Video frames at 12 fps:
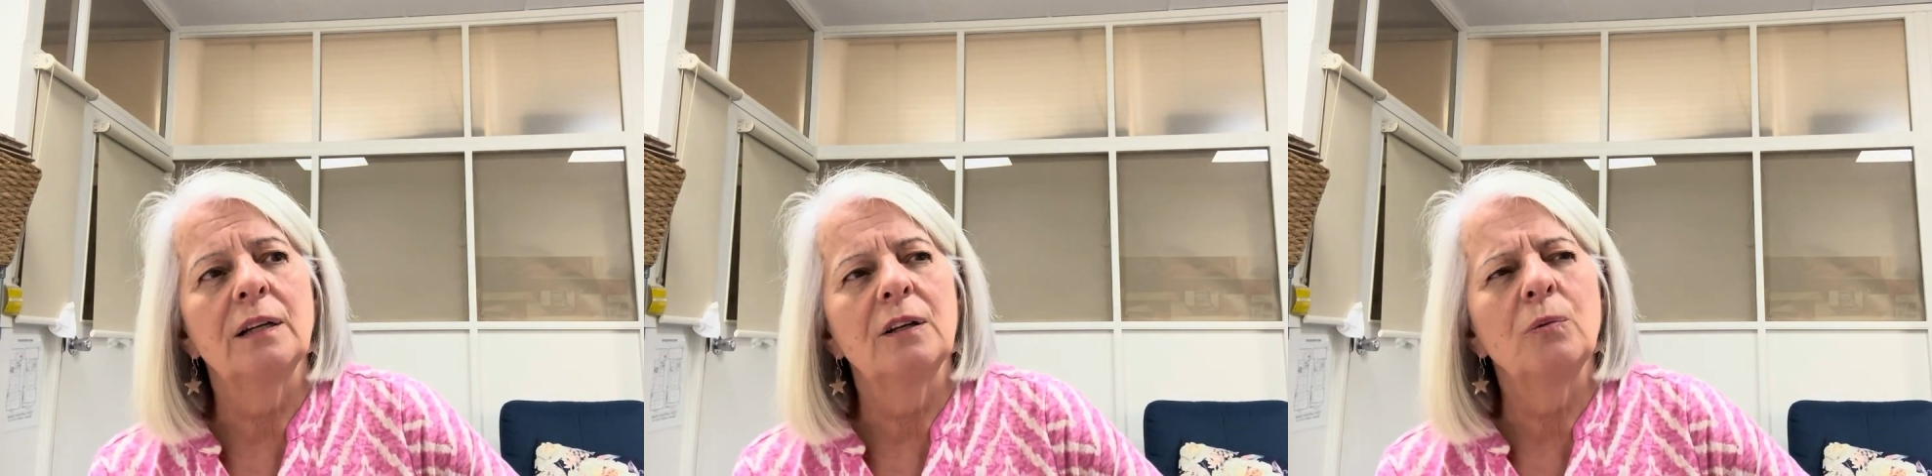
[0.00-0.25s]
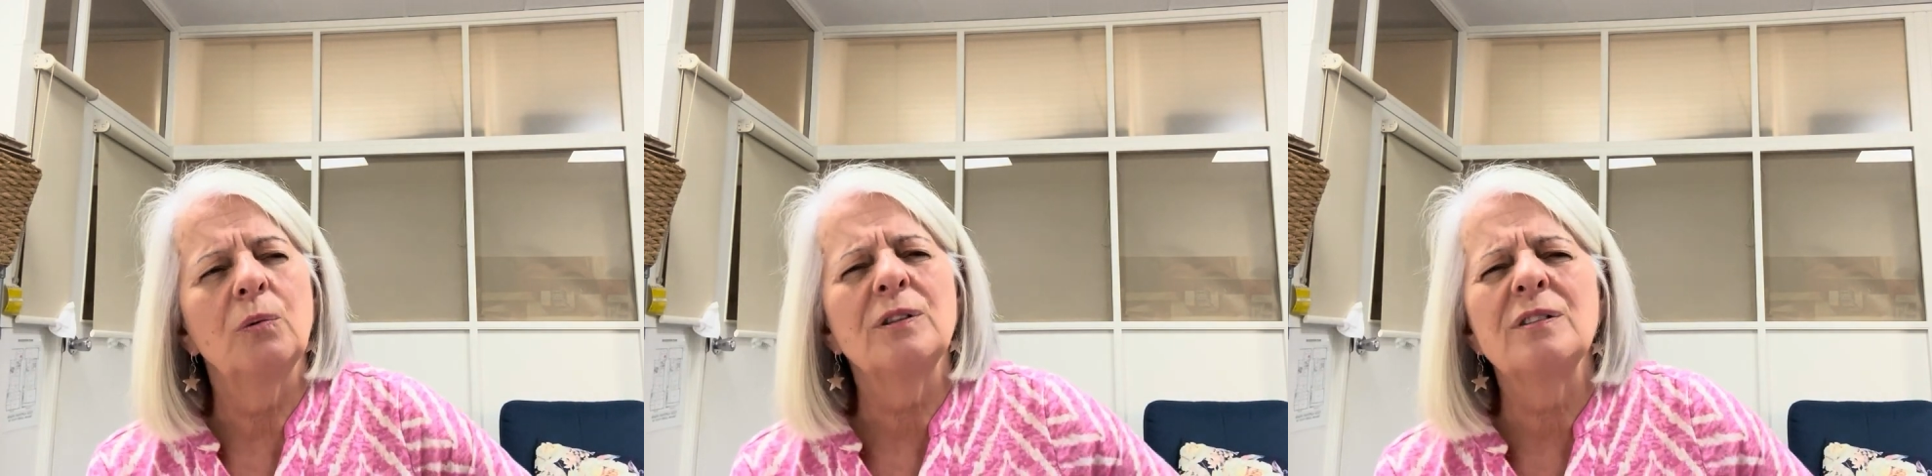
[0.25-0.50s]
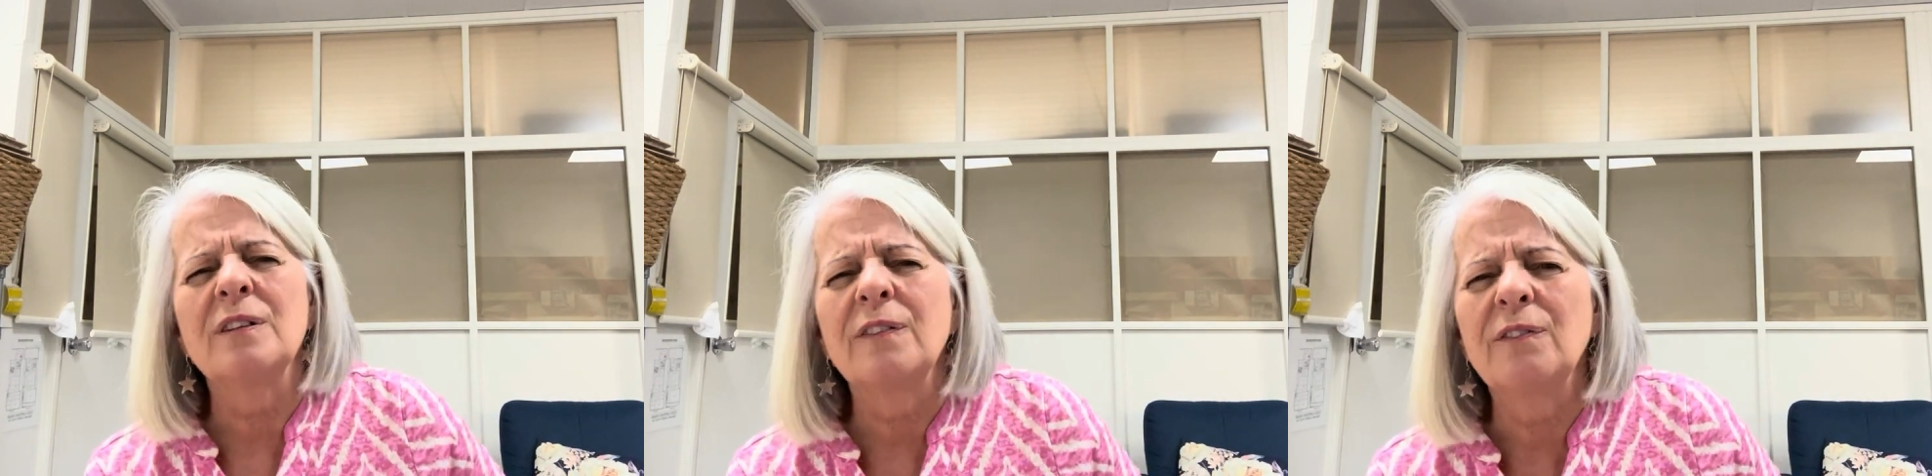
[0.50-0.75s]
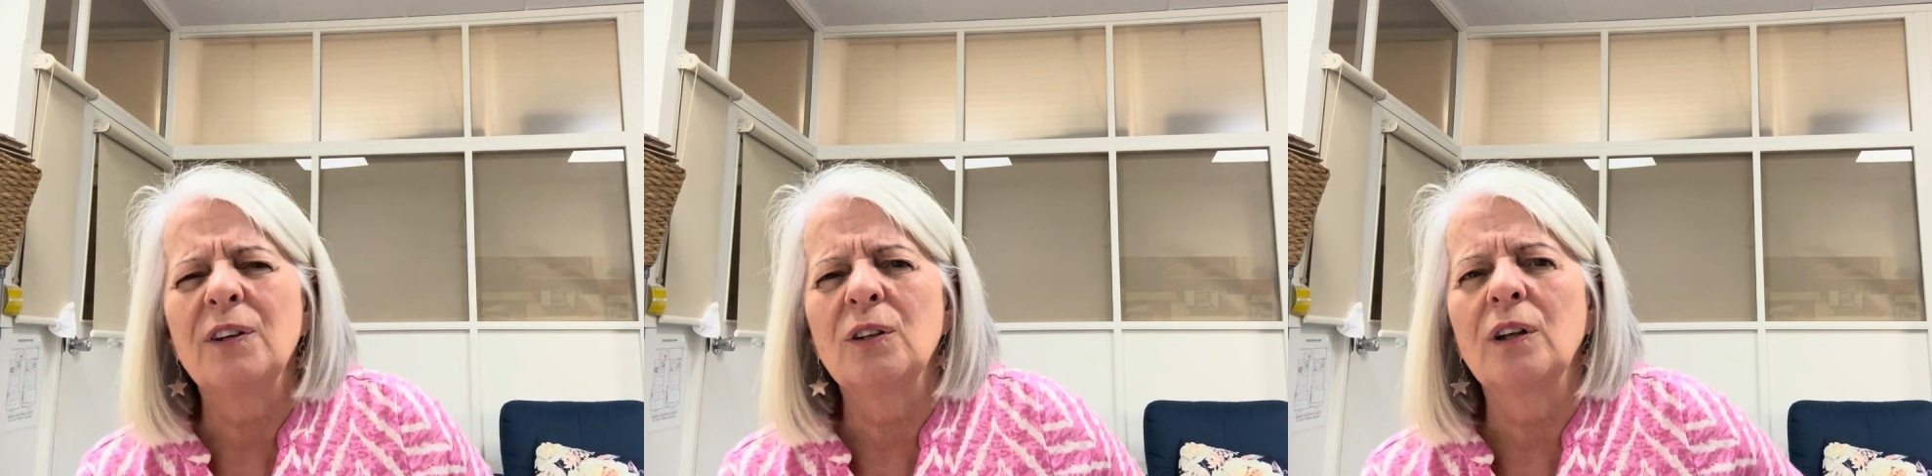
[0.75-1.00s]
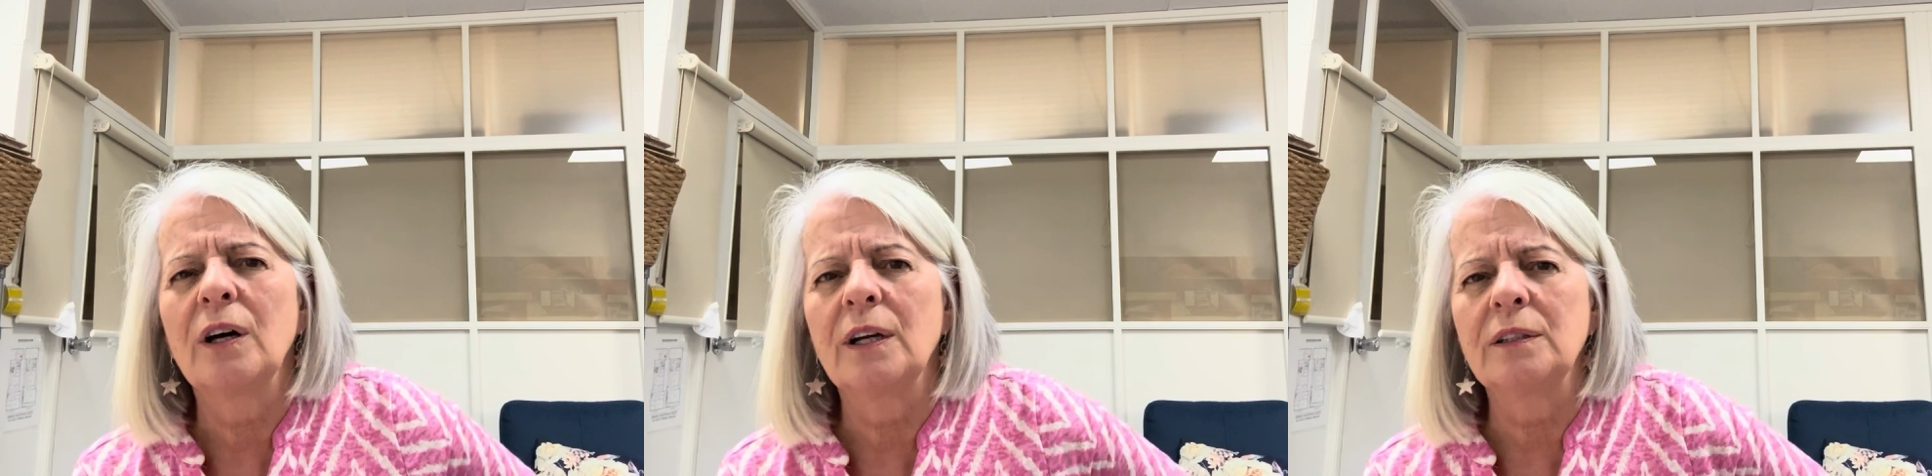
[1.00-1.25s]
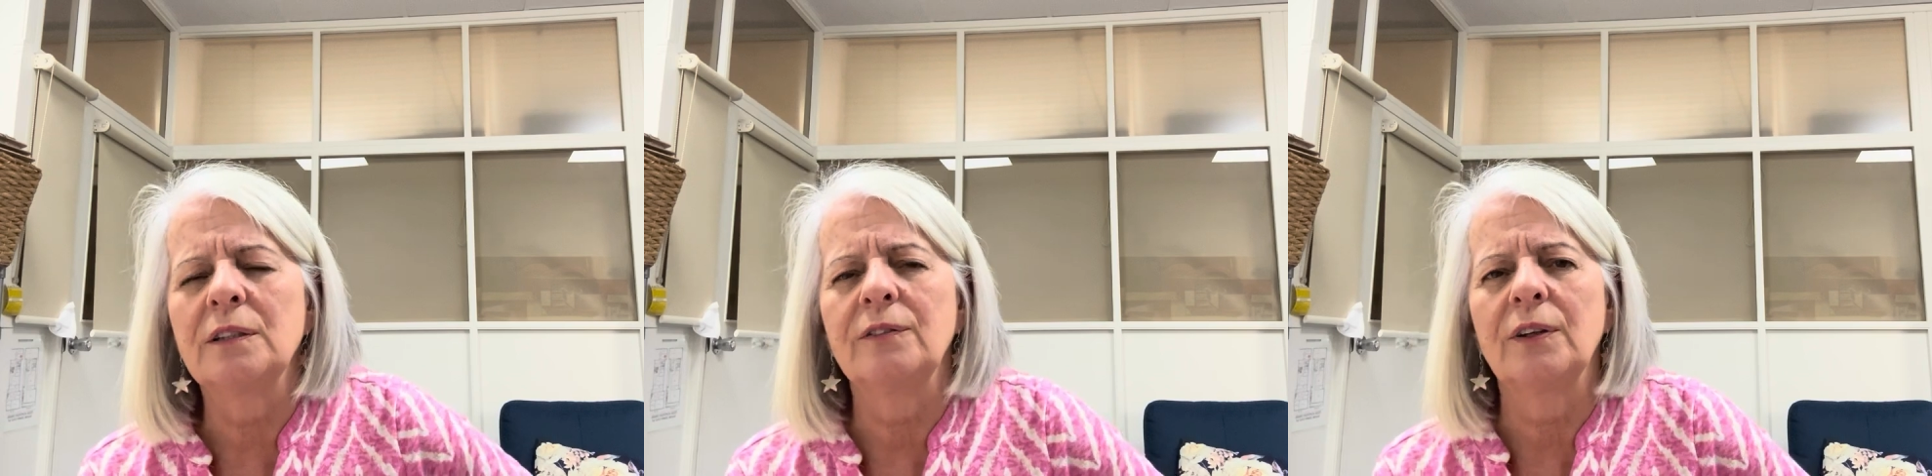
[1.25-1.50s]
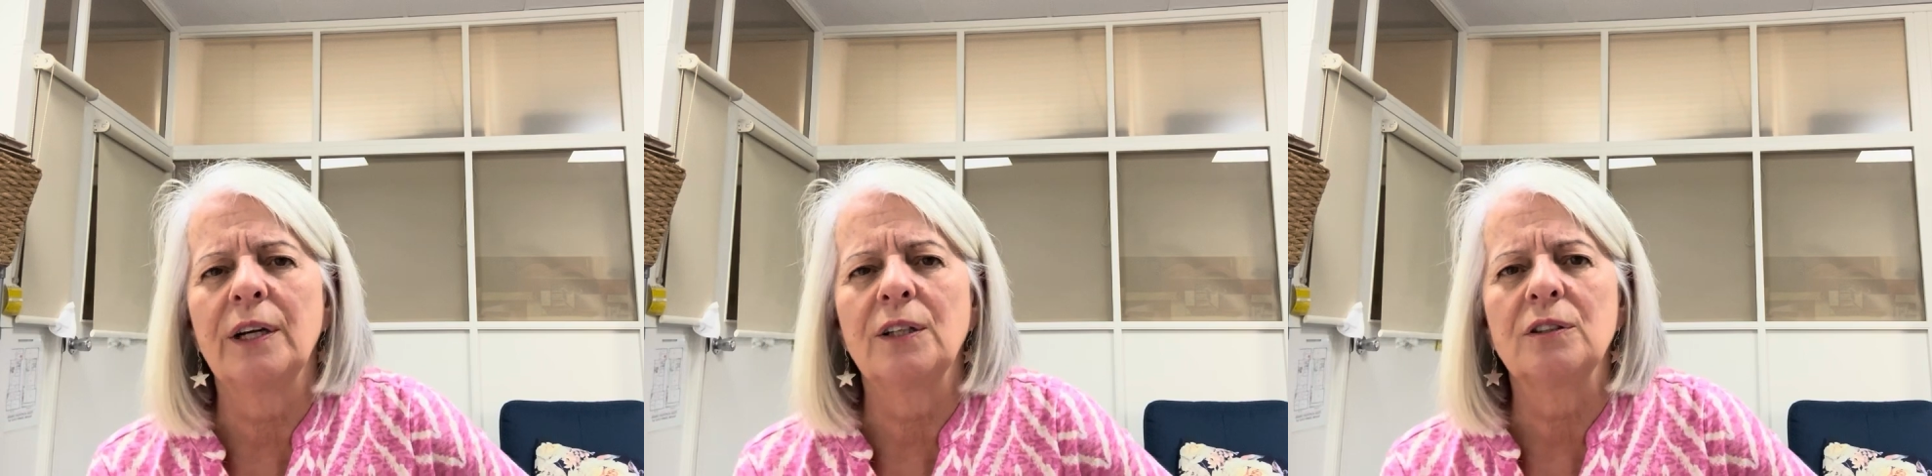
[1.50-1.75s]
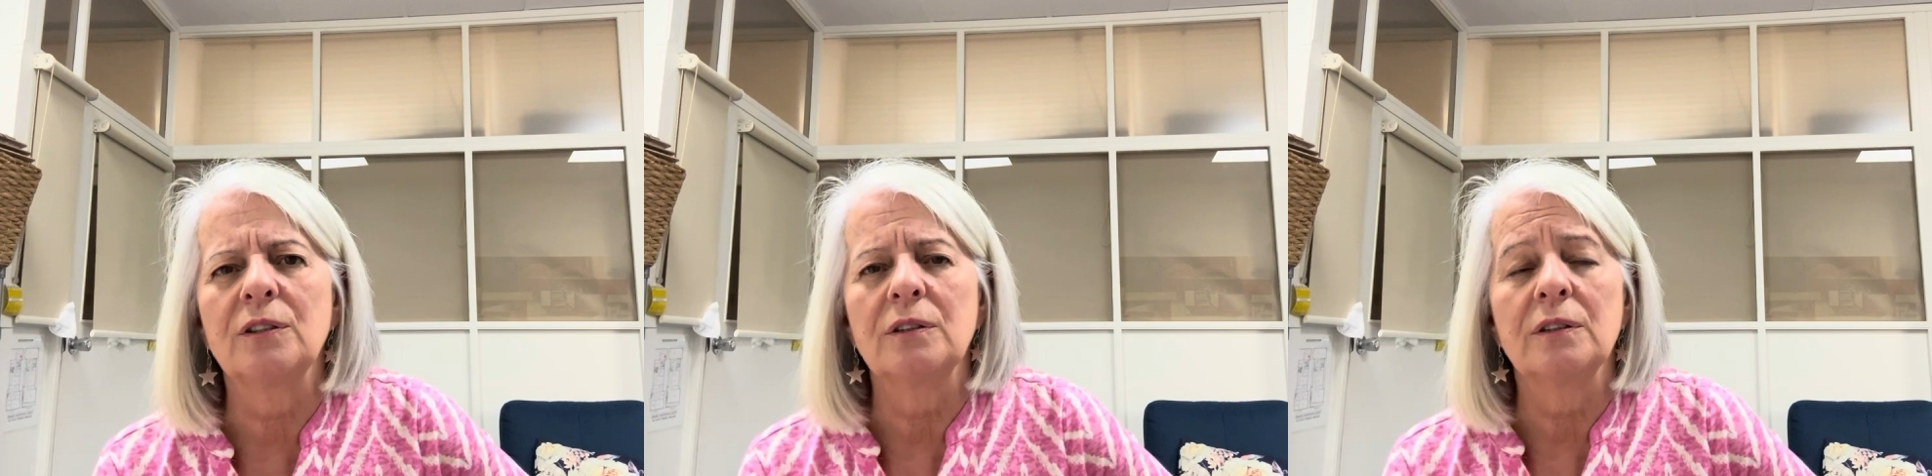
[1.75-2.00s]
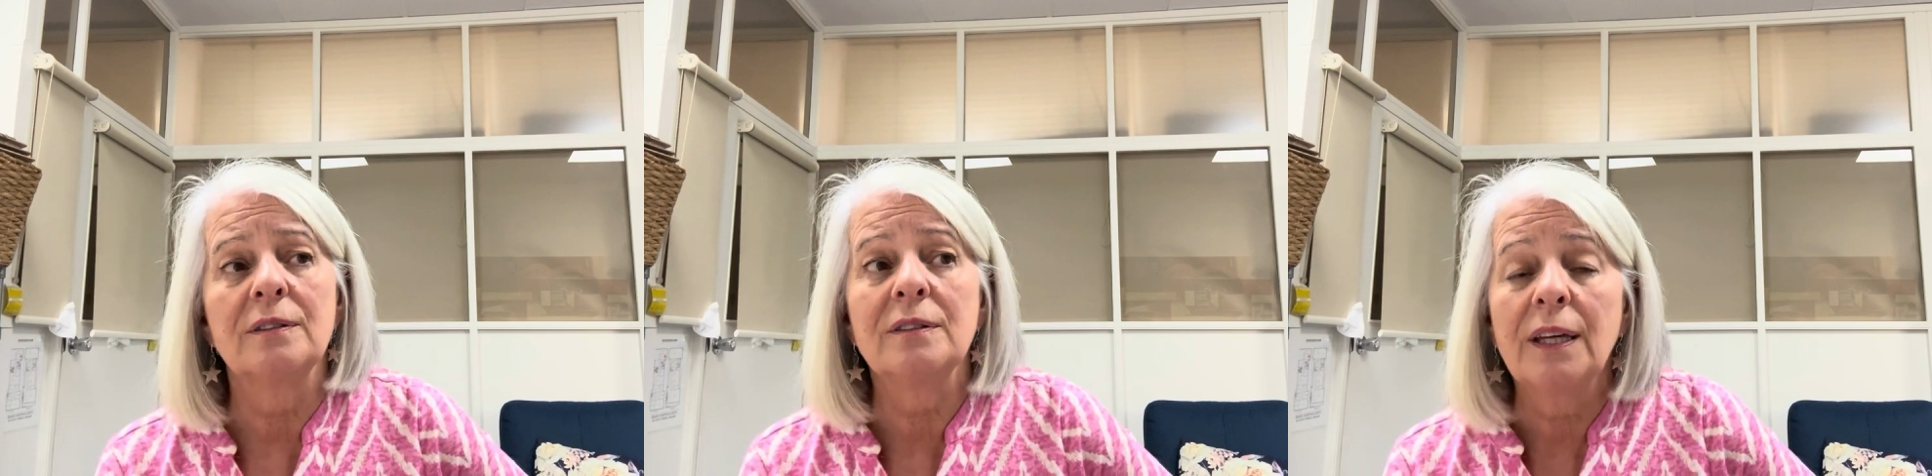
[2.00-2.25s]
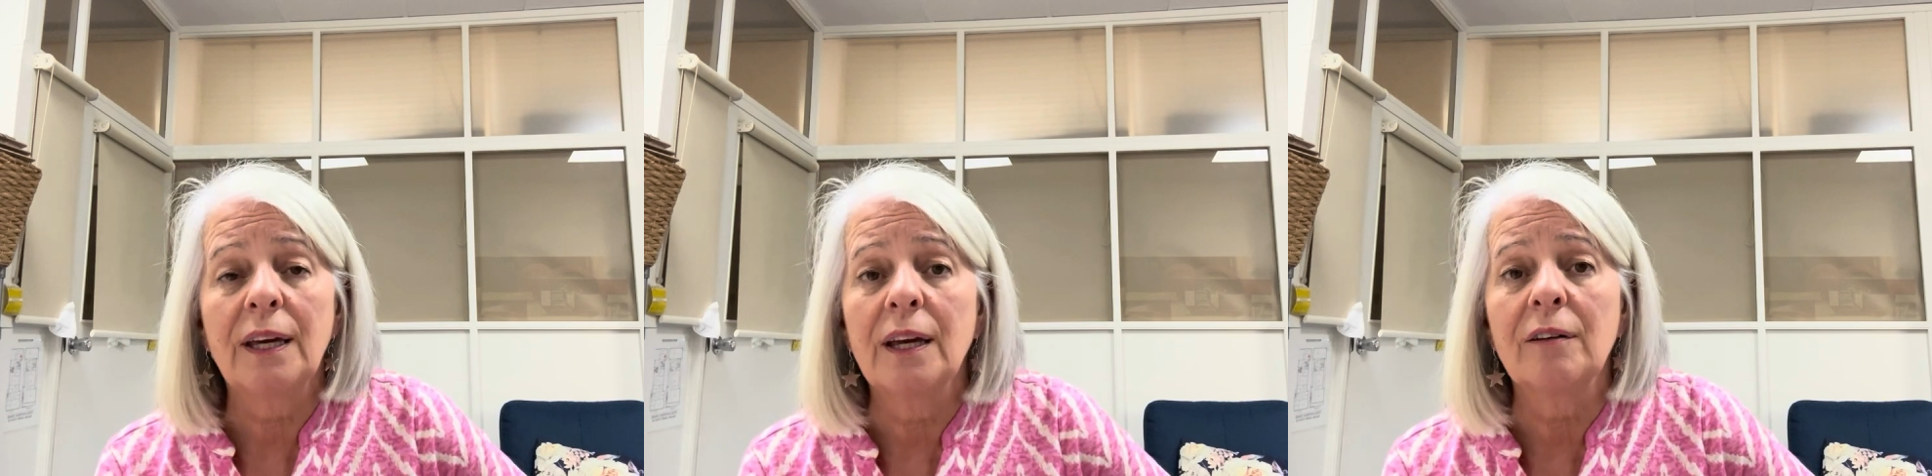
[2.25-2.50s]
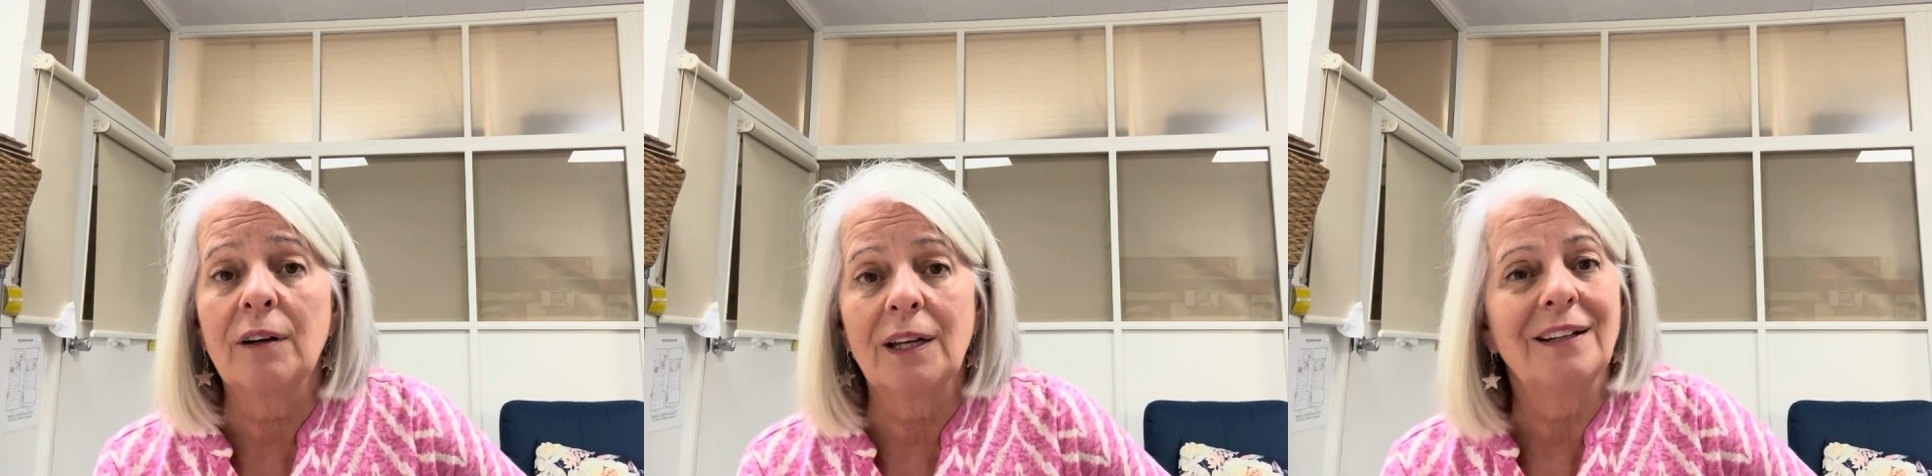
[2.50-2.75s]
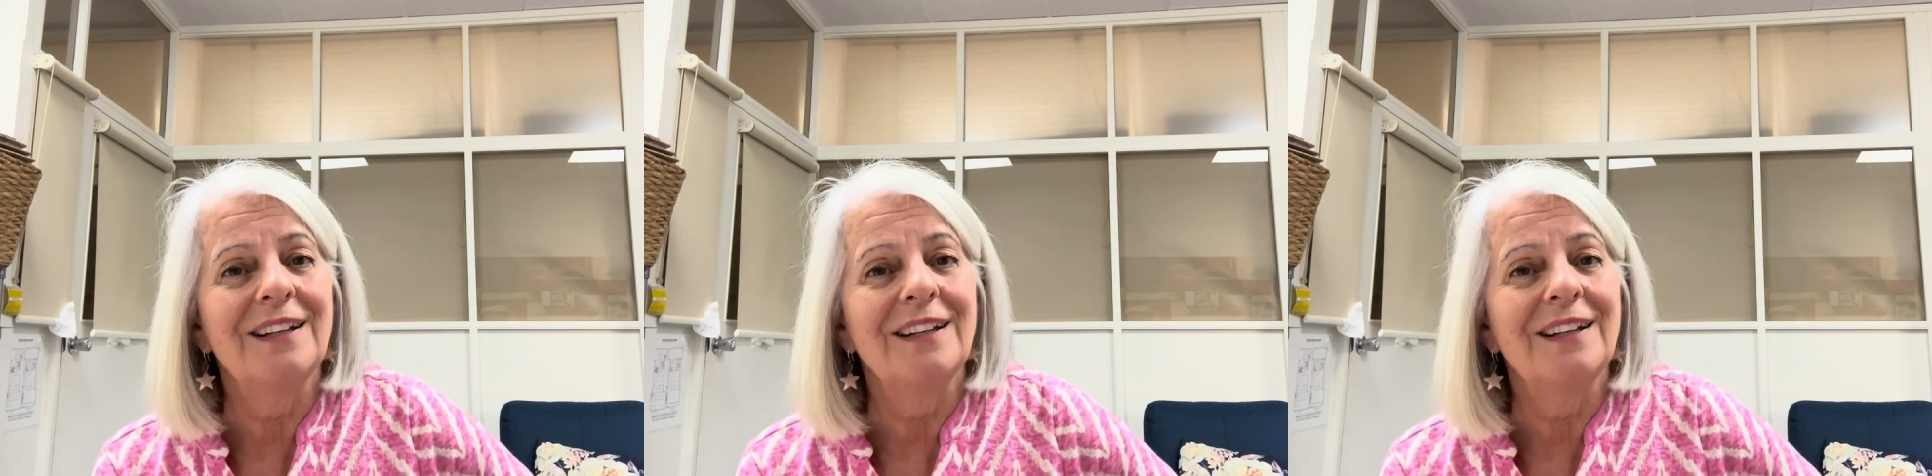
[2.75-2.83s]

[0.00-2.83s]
what does it feel like to feel anxious? Scary.